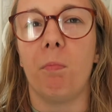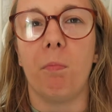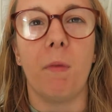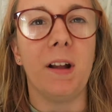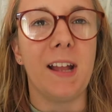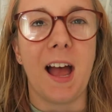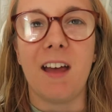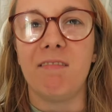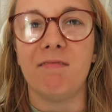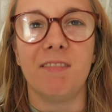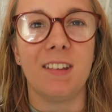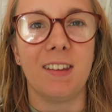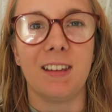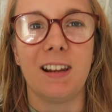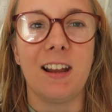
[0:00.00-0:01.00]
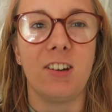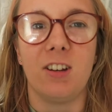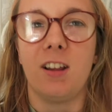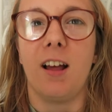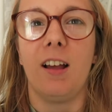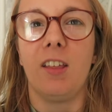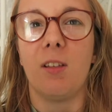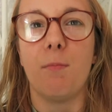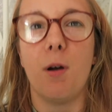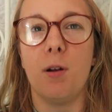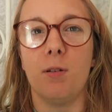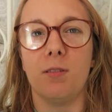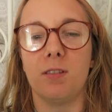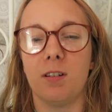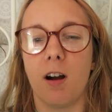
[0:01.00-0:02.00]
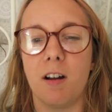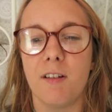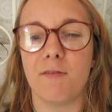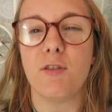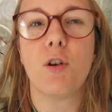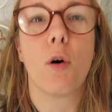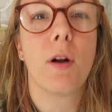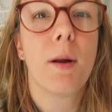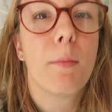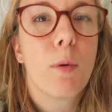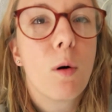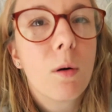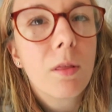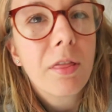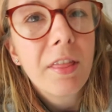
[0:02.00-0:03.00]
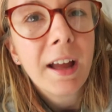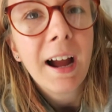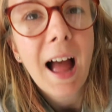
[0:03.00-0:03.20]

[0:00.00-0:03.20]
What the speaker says: again, this is literally like the most kind of non-important thing